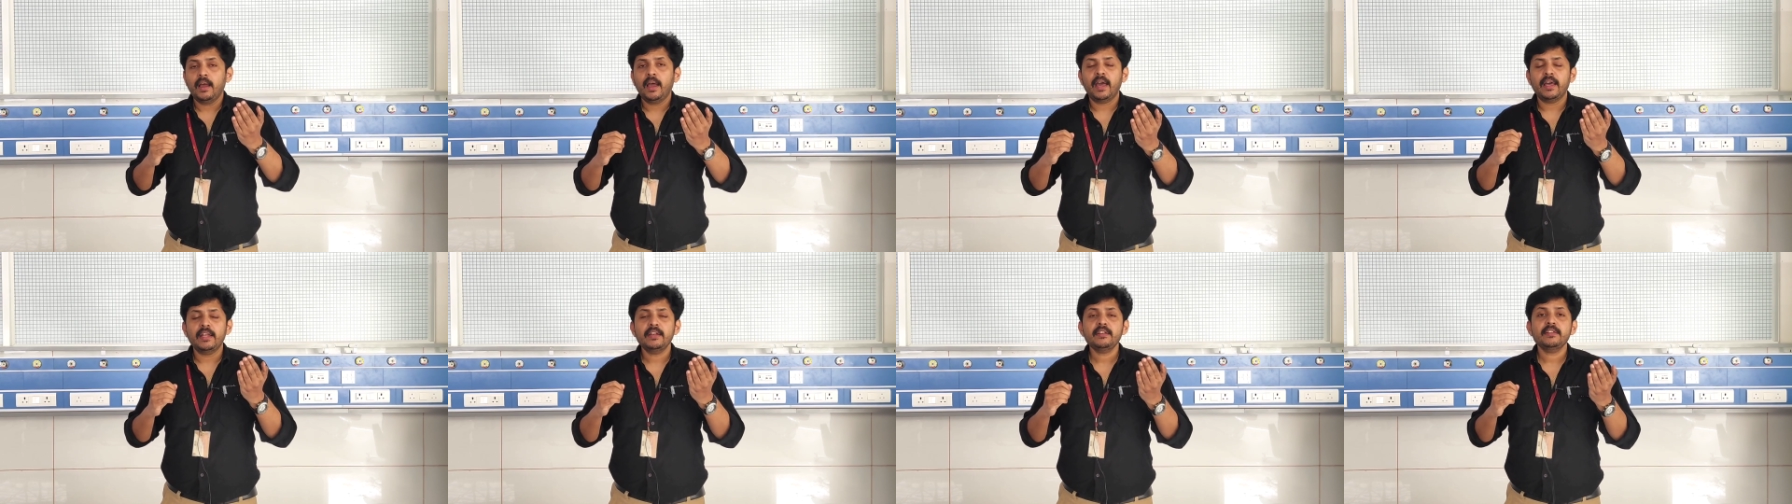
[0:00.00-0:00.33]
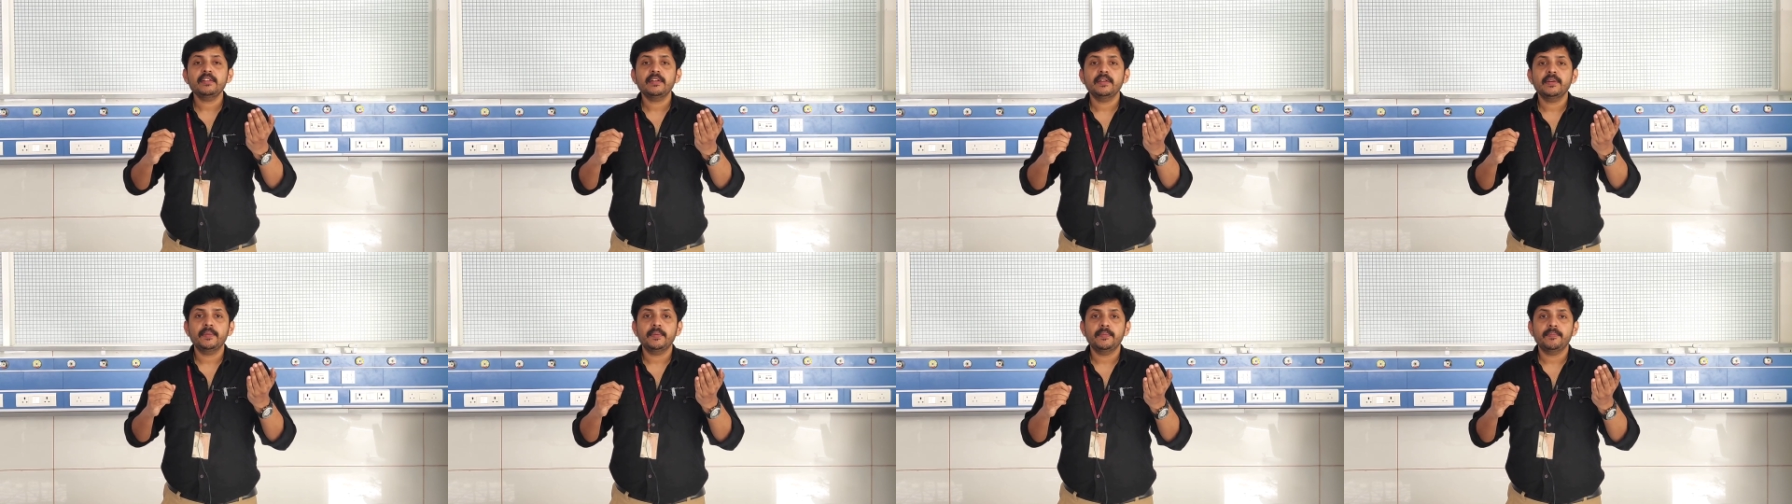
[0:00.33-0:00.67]

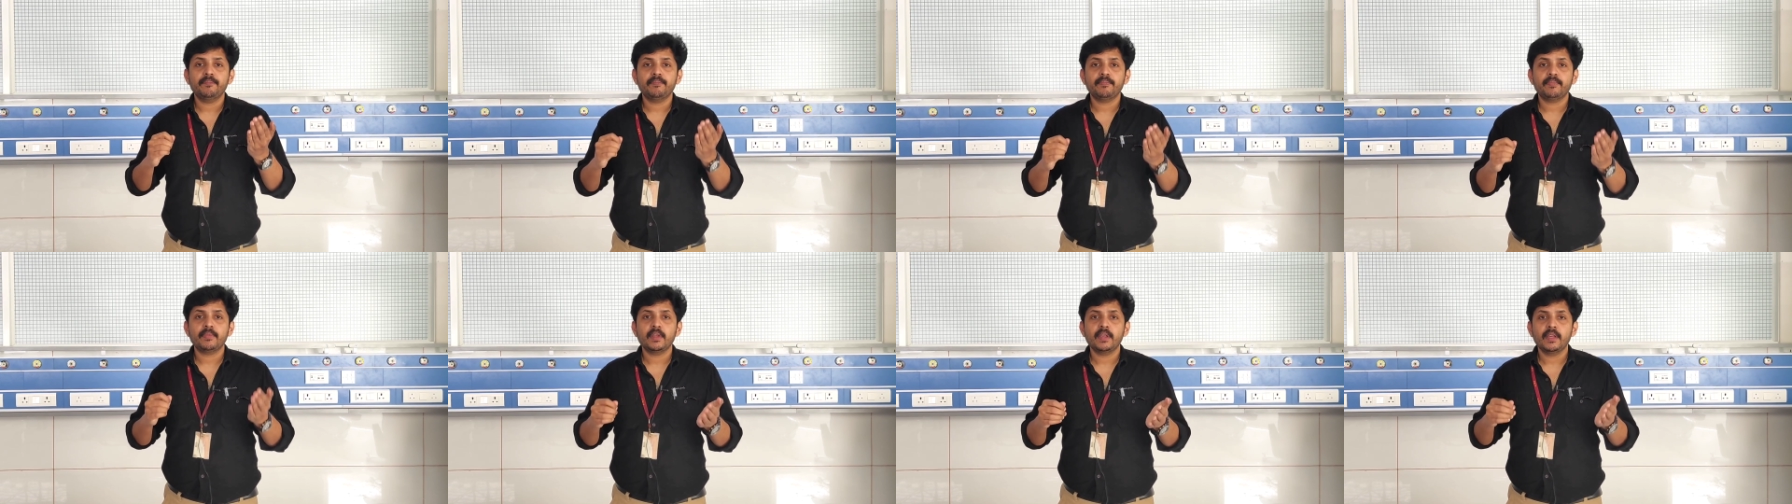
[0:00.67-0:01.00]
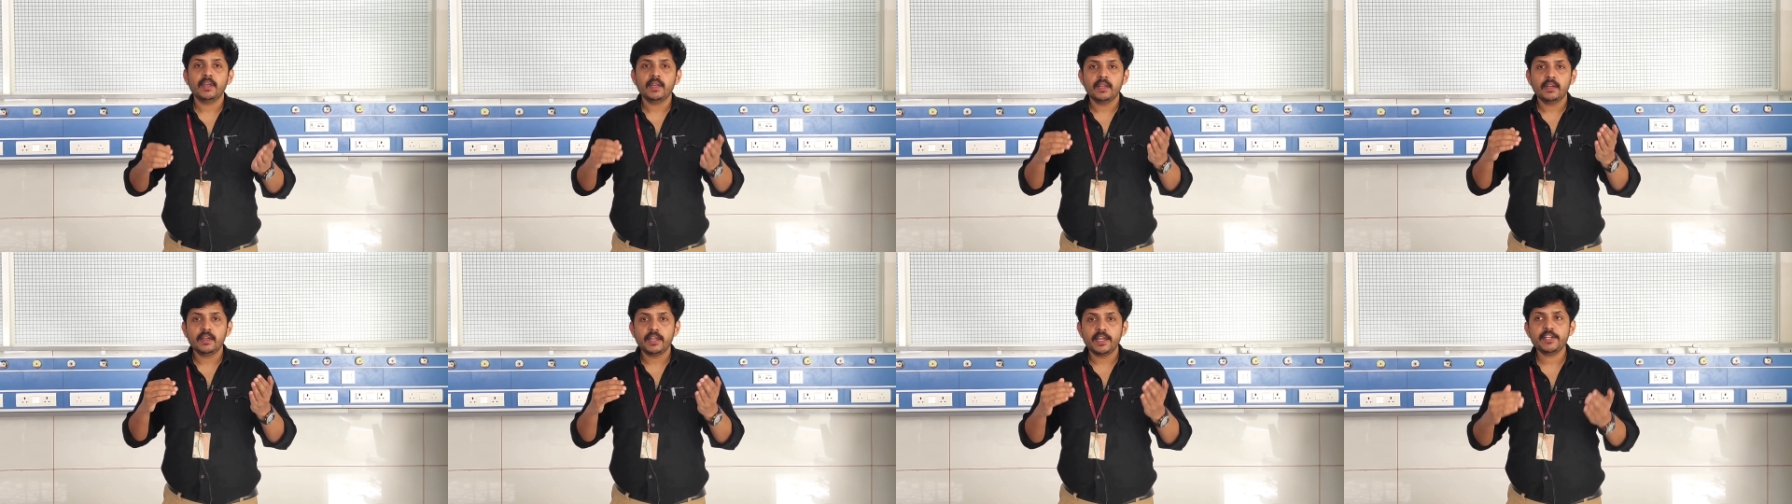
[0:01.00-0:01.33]
And
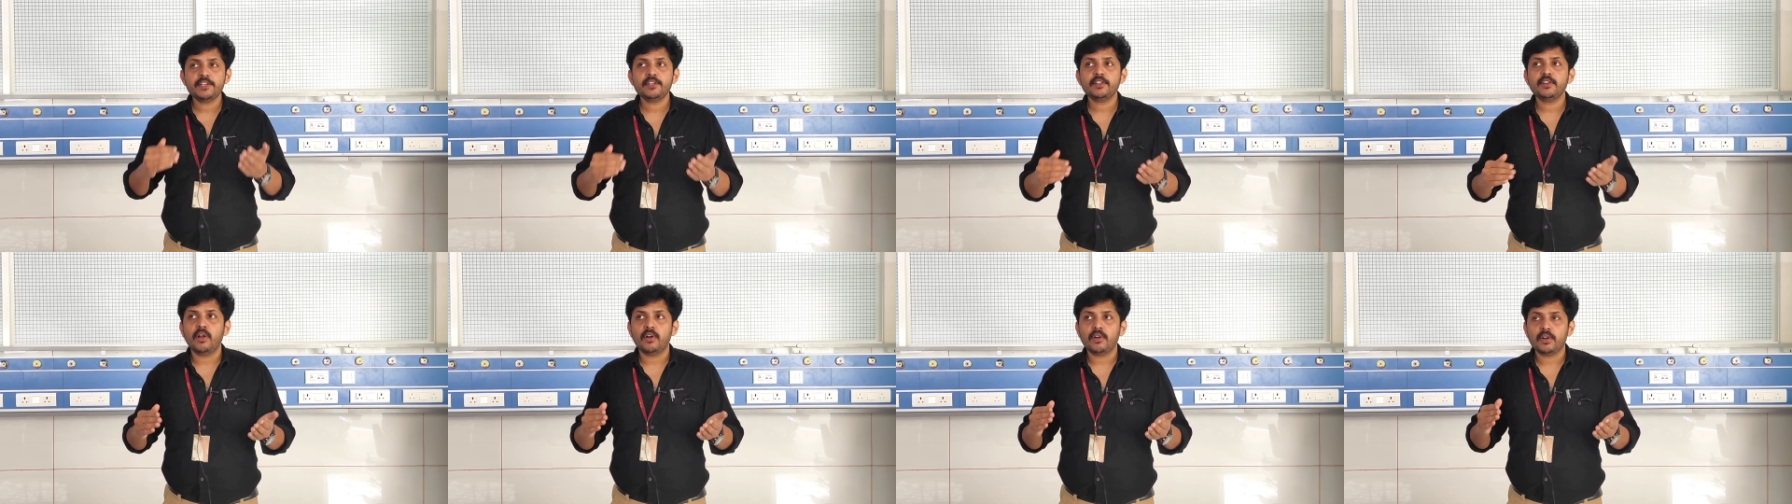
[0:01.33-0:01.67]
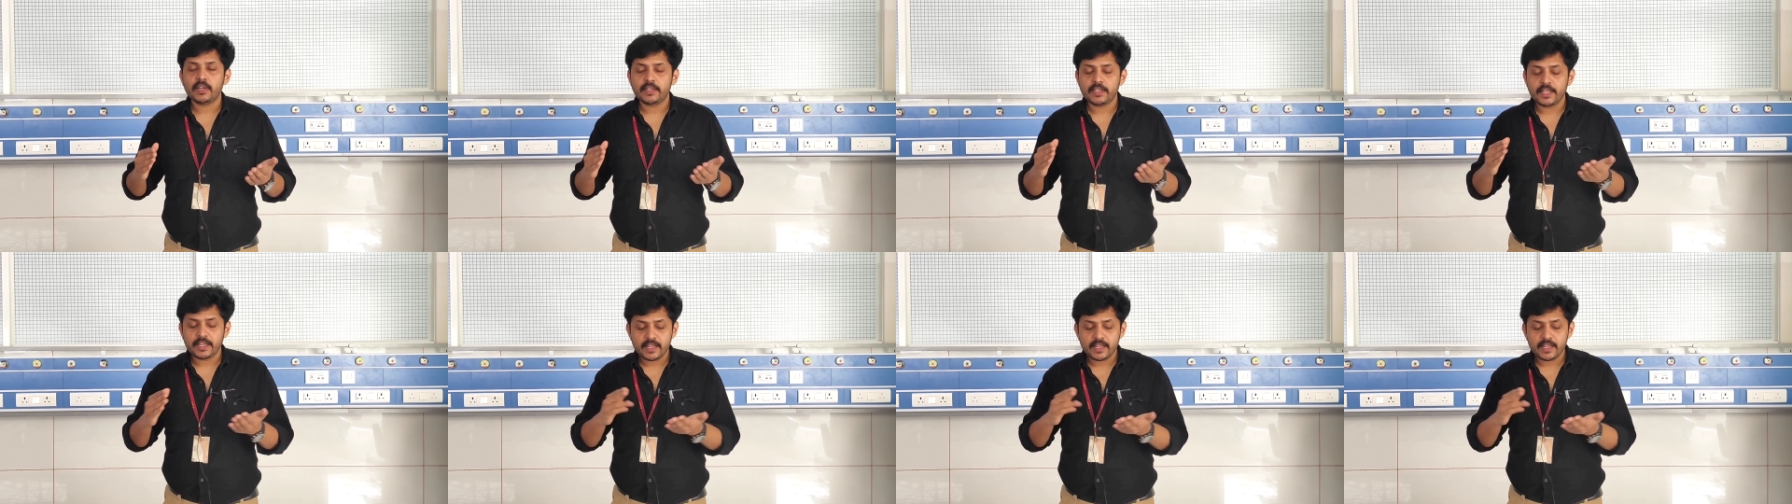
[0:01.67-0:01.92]
later on,